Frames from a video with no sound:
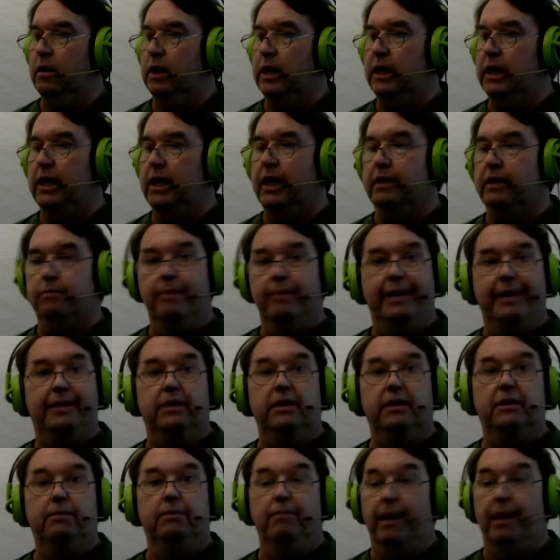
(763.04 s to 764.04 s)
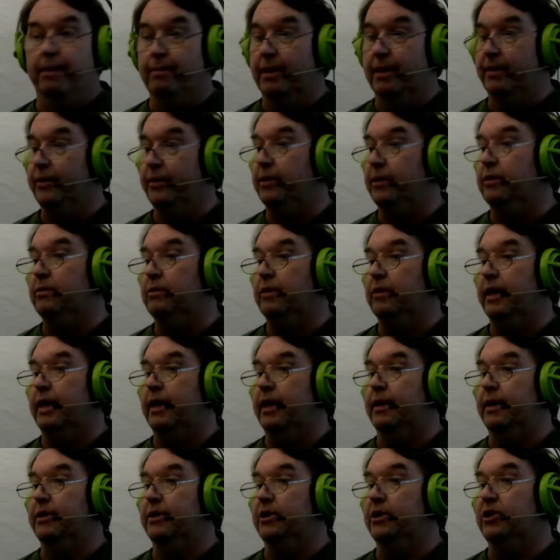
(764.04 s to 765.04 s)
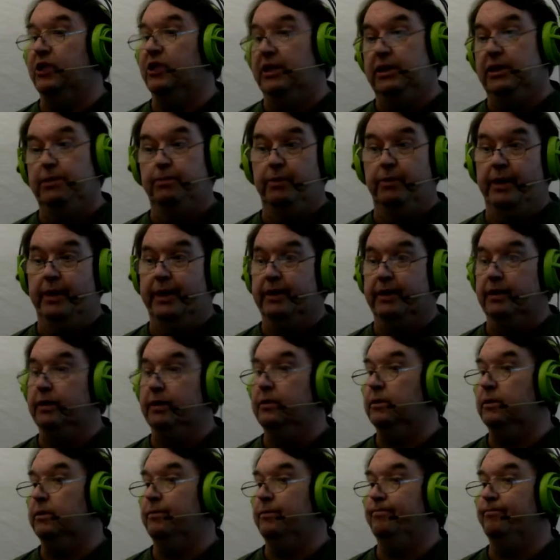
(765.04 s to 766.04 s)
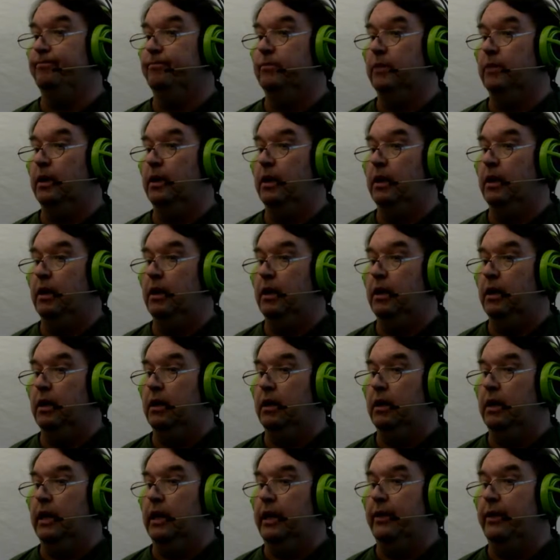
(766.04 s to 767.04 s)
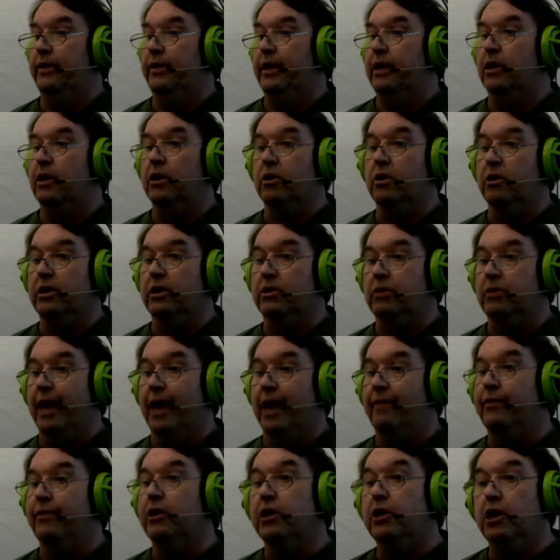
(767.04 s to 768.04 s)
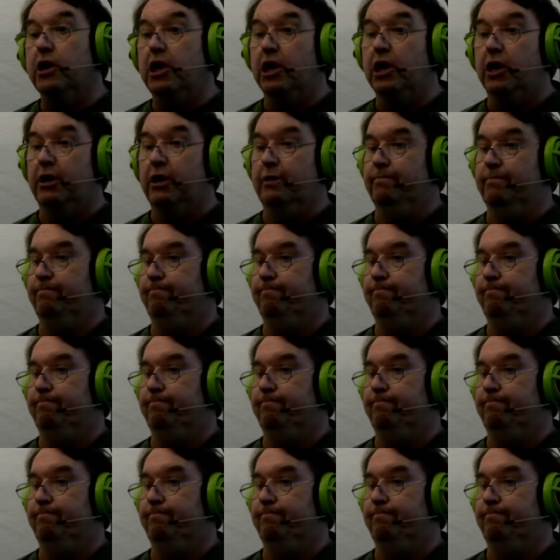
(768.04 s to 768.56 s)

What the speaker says: he had met my mother, and she's pregnant, and they are going to have a girl.